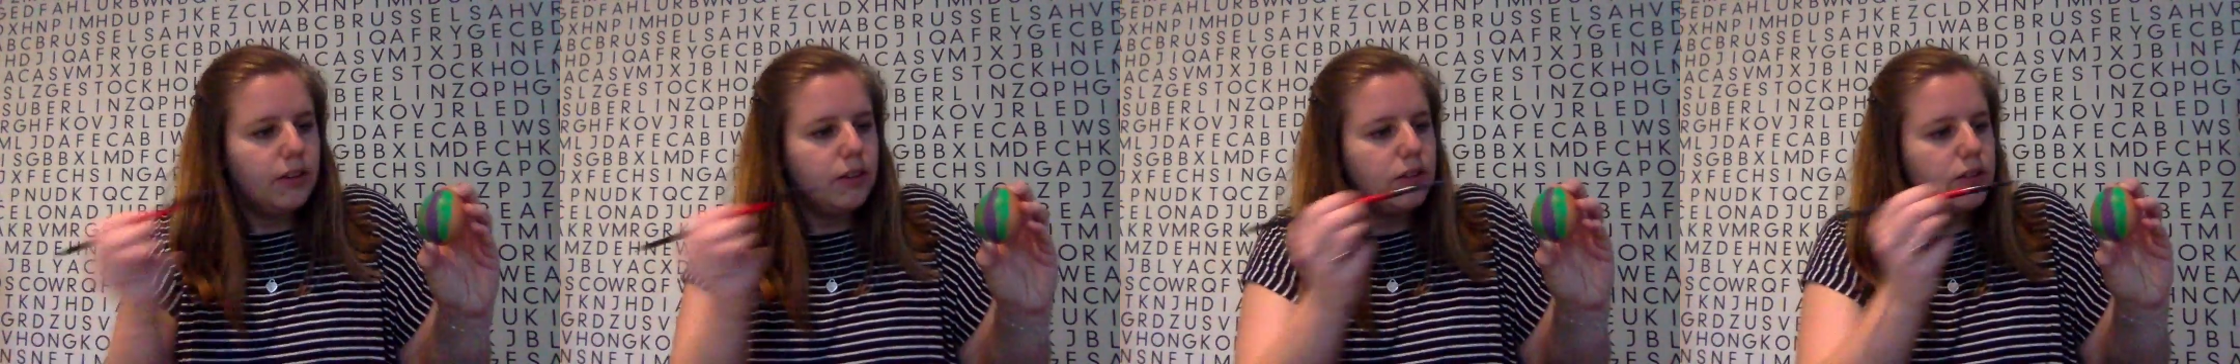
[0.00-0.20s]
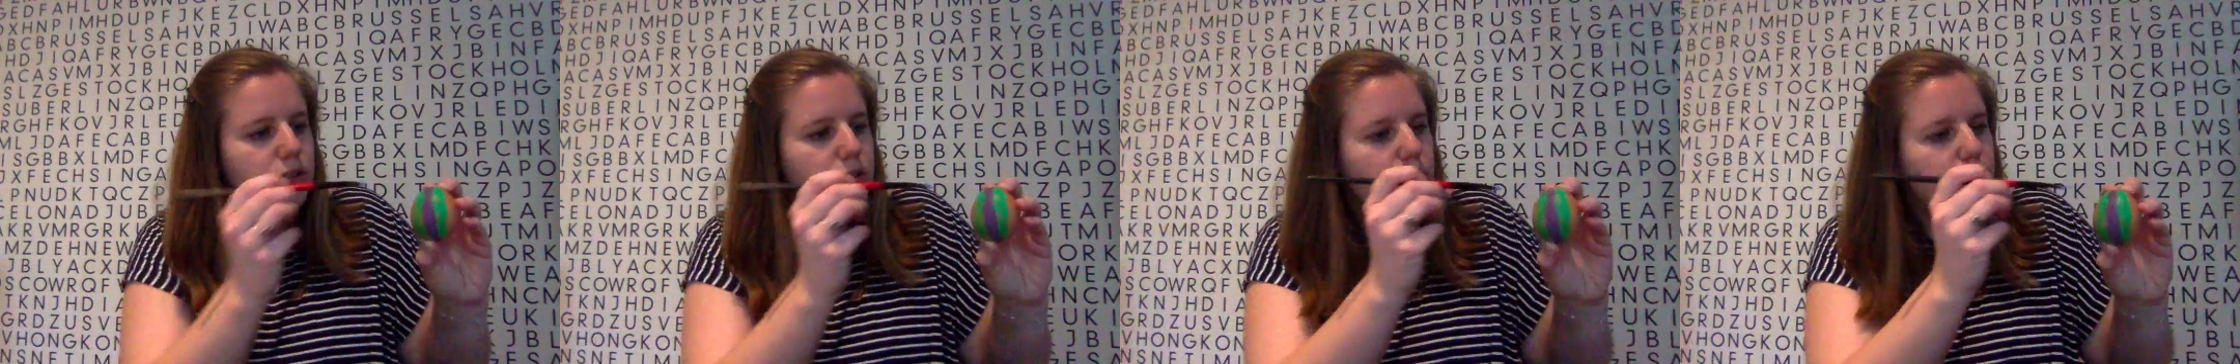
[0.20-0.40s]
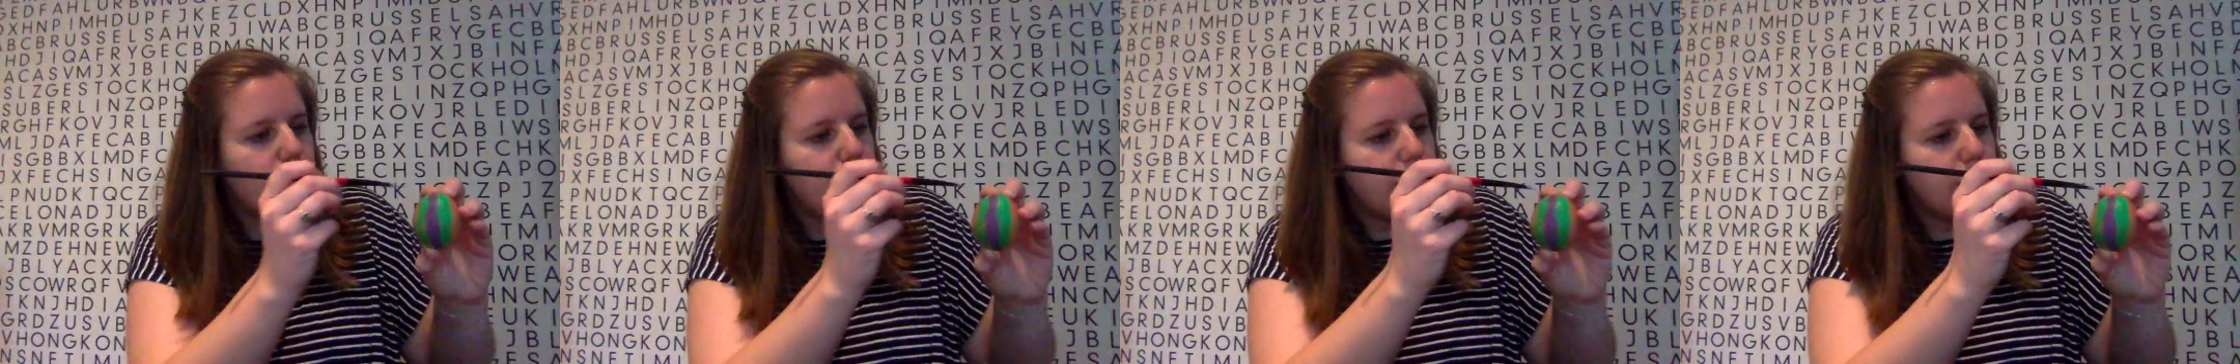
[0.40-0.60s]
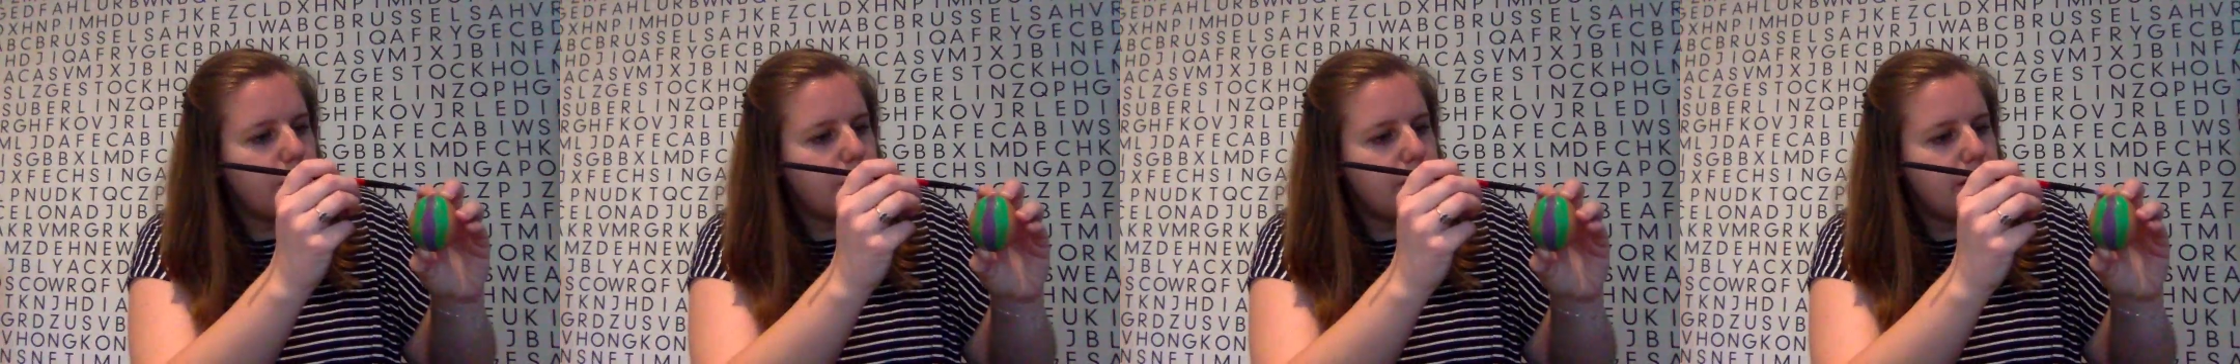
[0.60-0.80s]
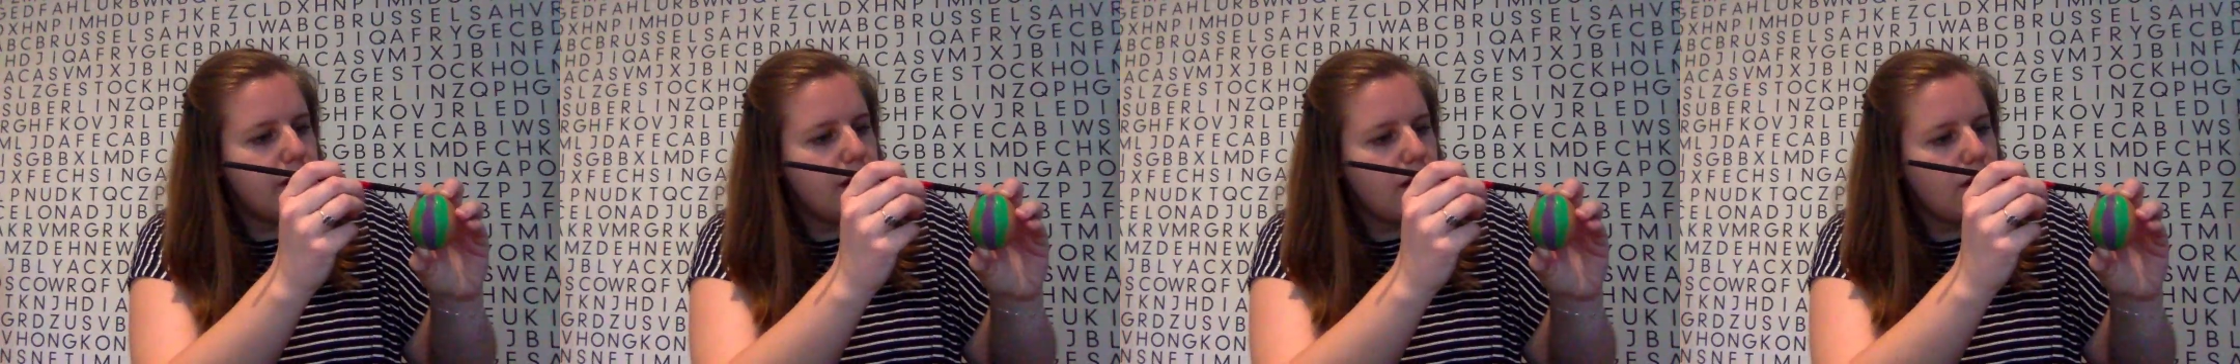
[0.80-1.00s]
So here
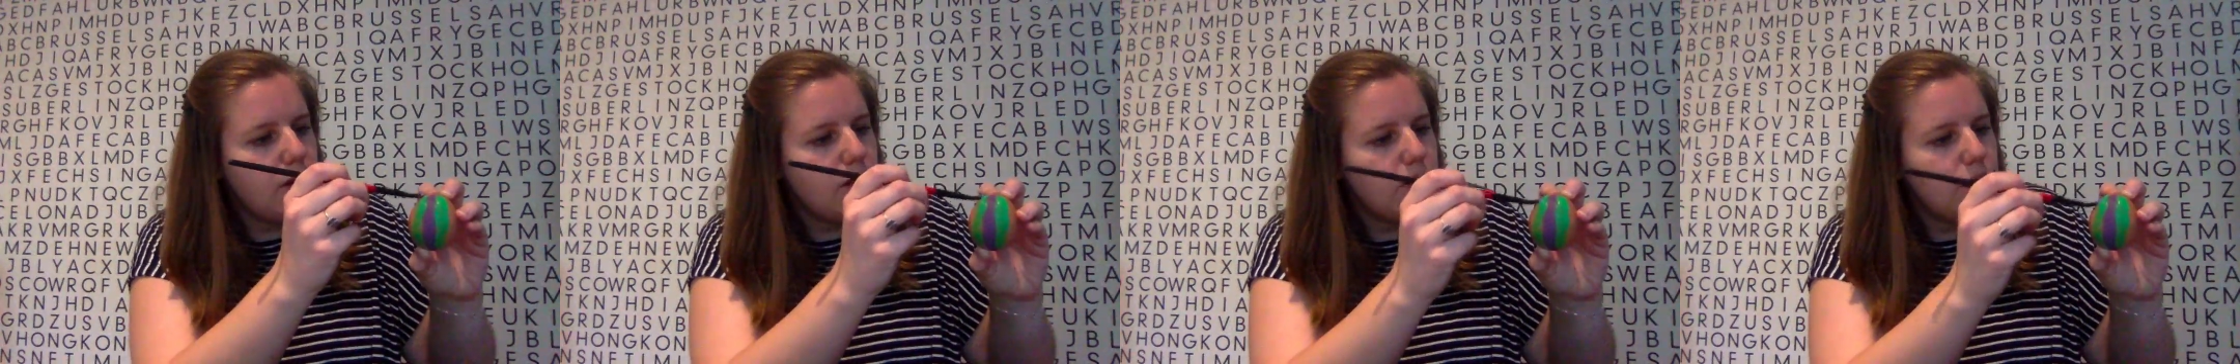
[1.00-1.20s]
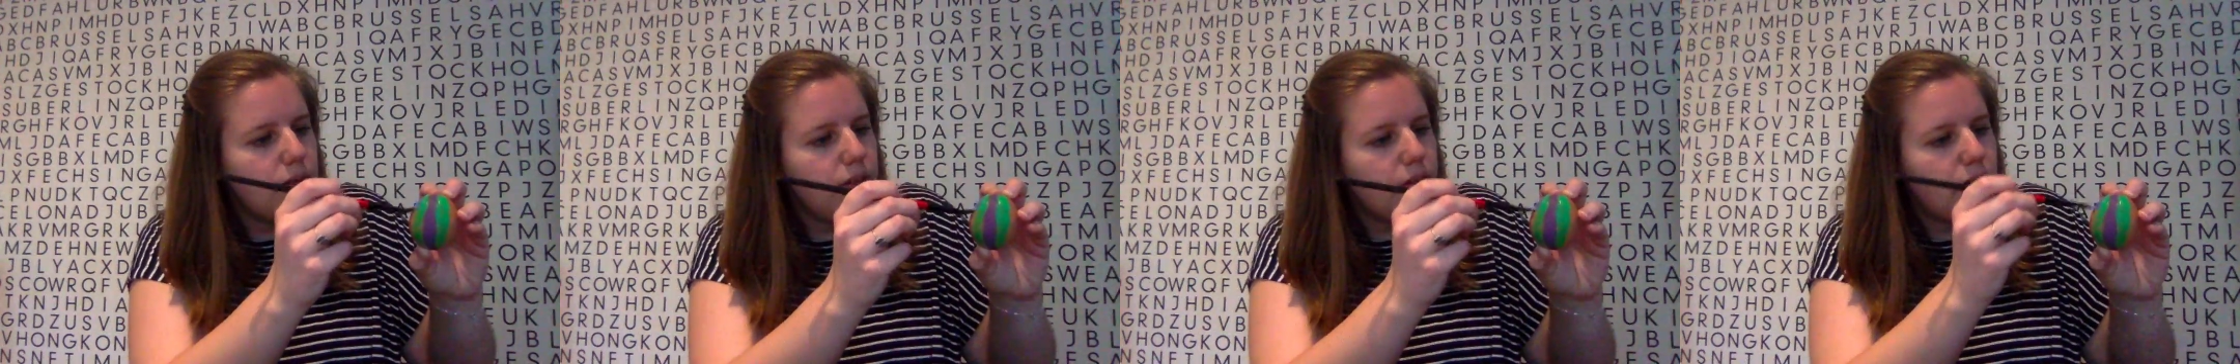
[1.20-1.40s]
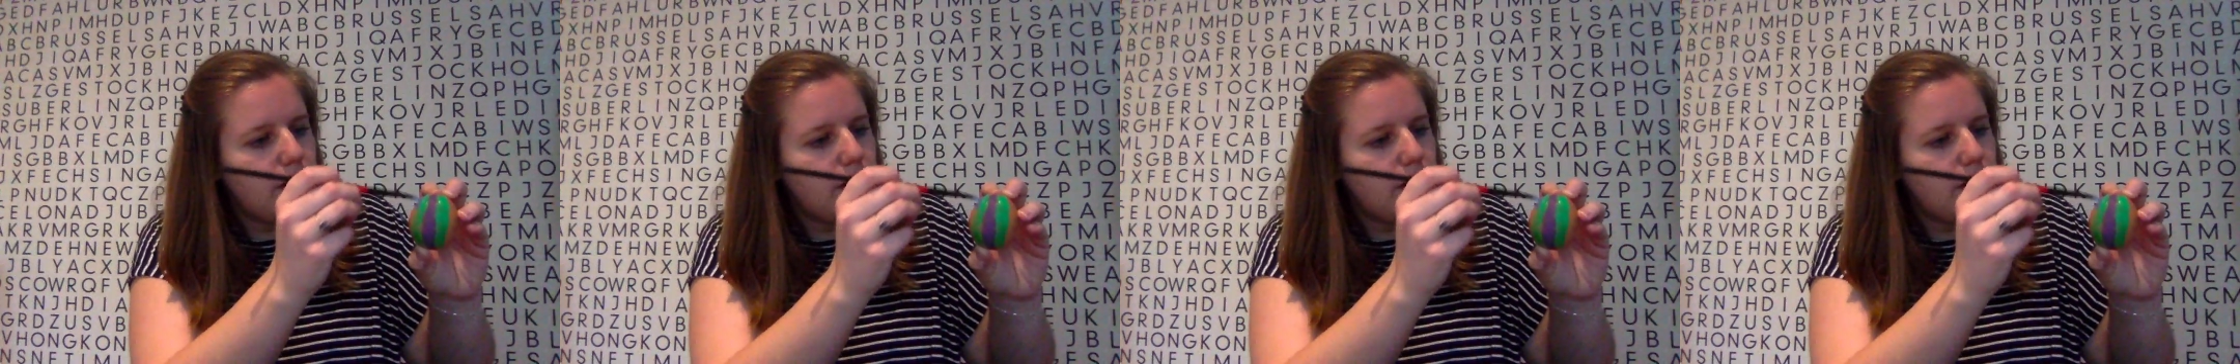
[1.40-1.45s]
we go.